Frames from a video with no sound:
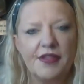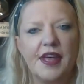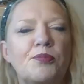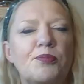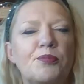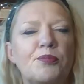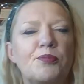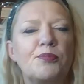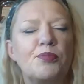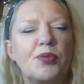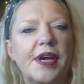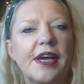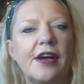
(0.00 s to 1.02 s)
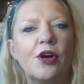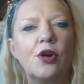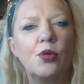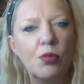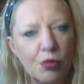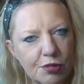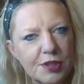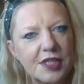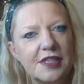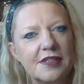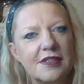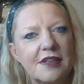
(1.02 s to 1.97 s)
they used to bring
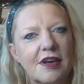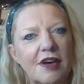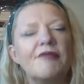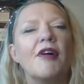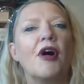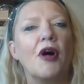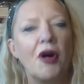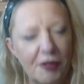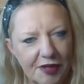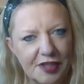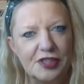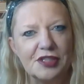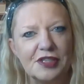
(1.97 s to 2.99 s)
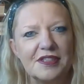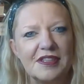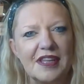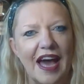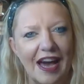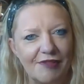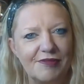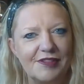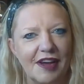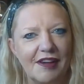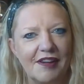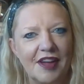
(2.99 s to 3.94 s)
quarters of oranges
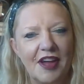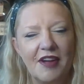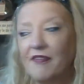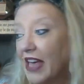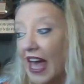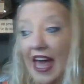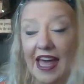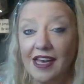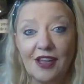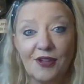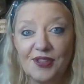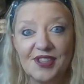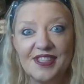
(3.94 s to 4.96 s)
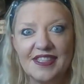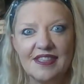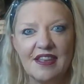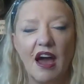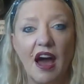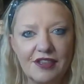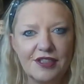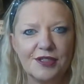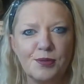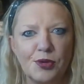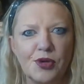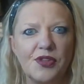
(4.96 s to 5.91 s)
after. Forget any of the dessert. I
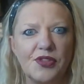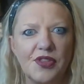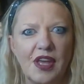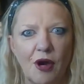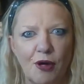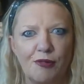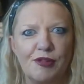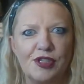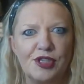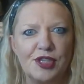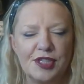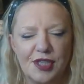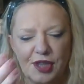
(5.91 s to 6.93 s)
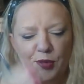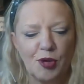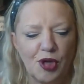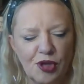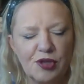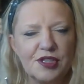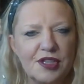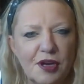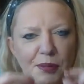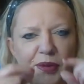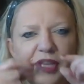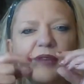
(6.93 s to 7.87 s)
just wanted the oranges. And they were cut
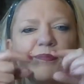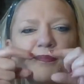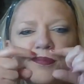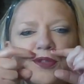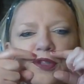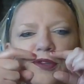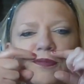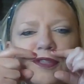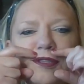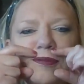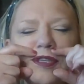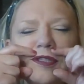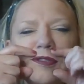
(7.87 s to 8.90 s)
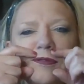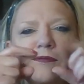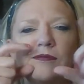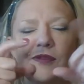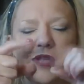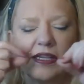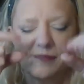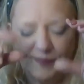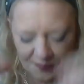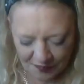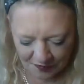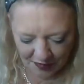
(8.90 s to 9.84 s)
up and you stuck them in your mouth. And like,
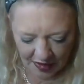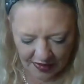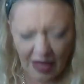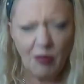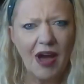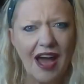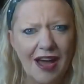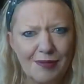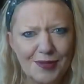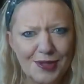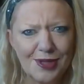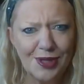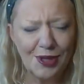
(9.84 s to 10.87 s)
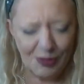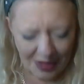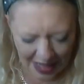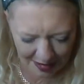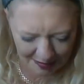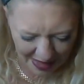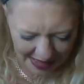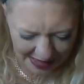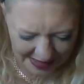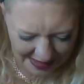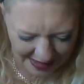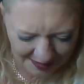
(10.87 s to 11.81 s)
they were absolutely
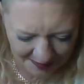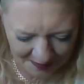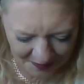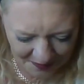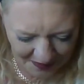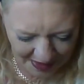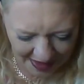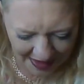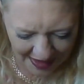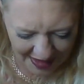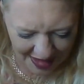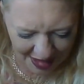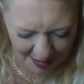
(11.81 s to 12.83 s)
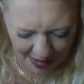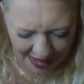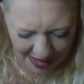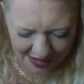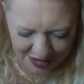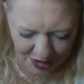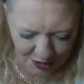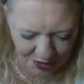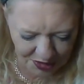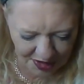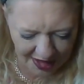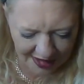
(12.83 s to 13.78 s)
amazing. And I do
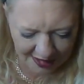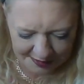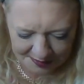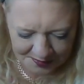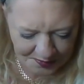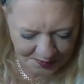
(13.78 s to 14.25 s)
think,